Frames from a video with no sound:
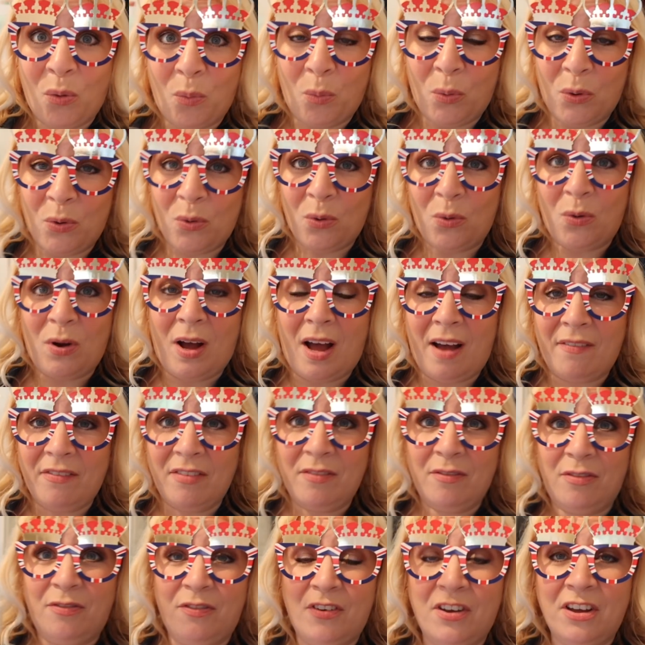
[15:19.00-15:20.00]
We're all
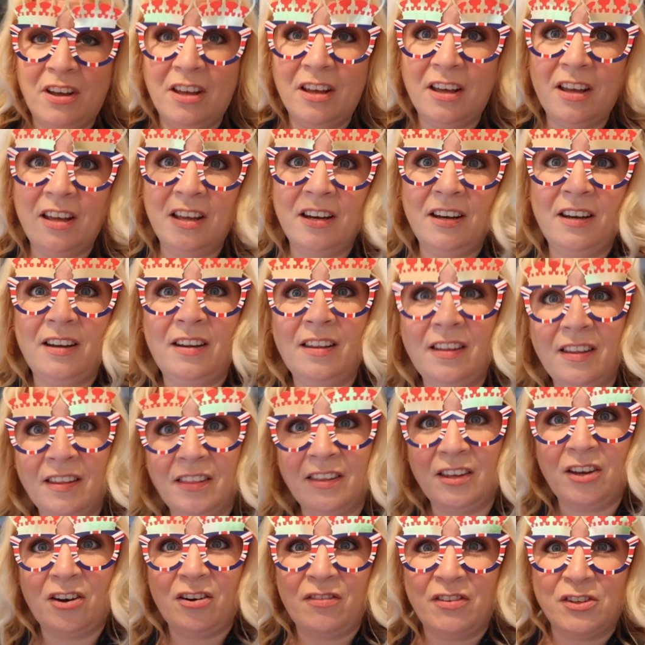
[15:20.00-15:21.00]
having fun.
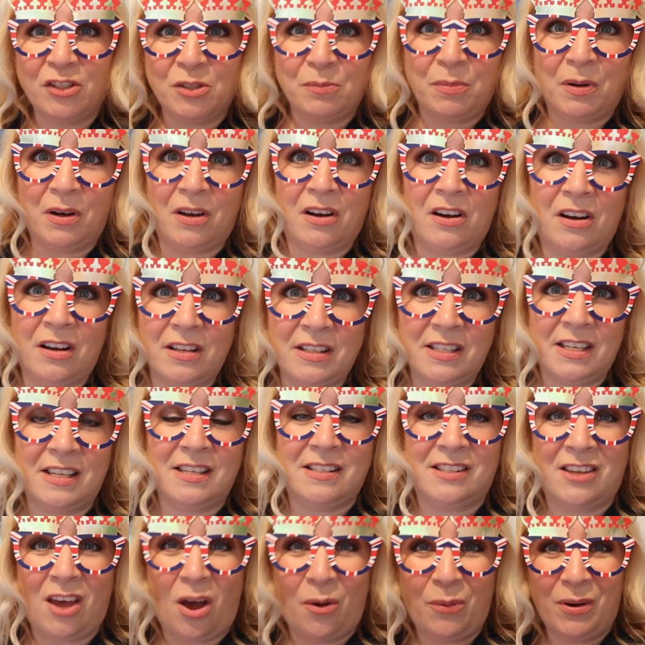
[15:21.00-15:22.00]
The Eurovision party
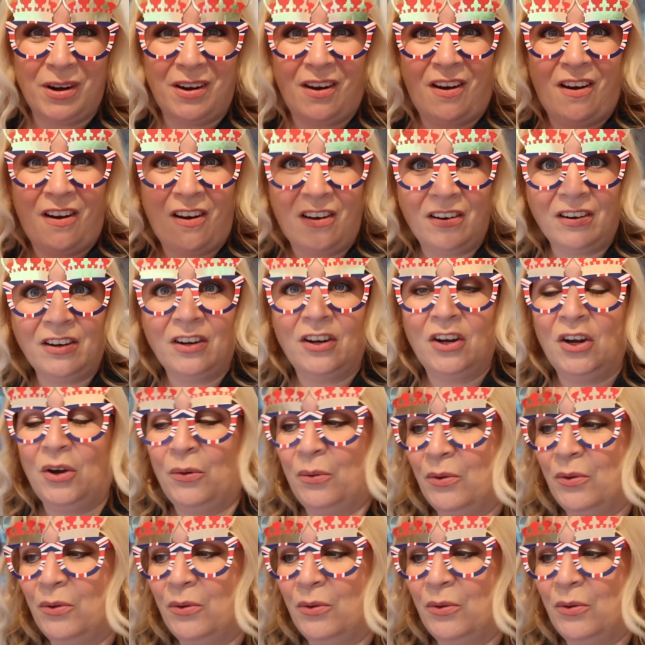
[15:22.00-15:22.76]
is going on.